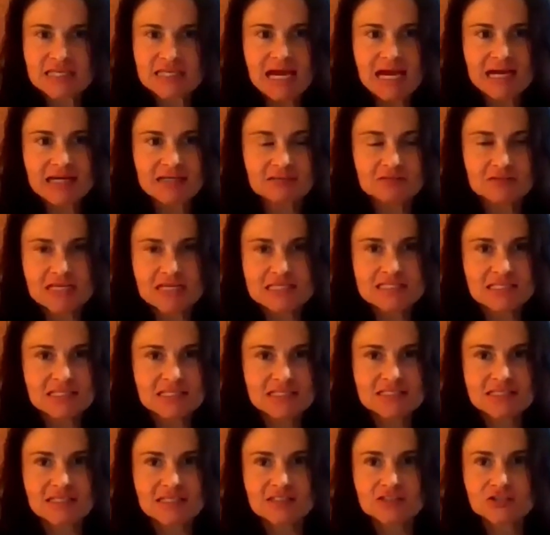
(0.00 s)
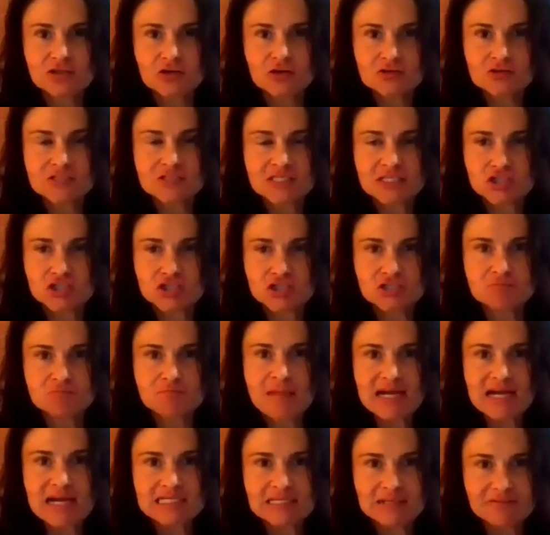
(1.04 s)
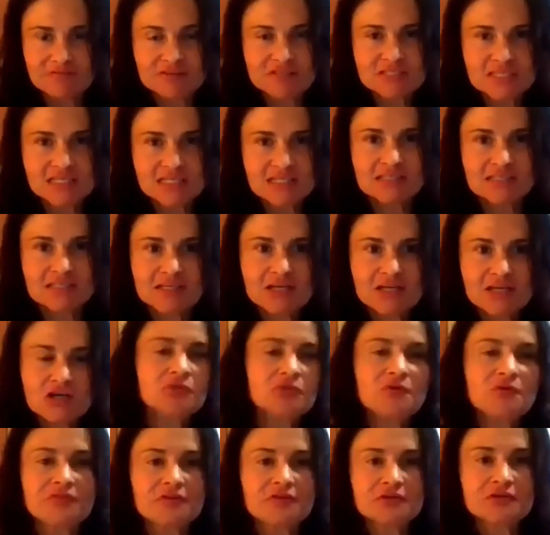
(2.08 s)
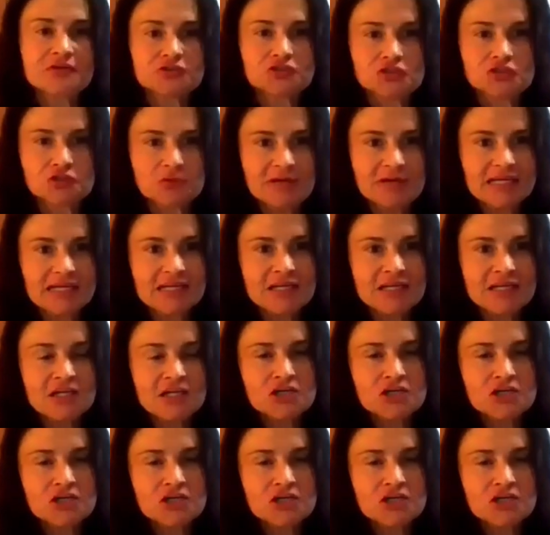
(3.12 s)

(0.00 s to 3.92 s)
adolescents, adults. It's just magnificent what they're doing.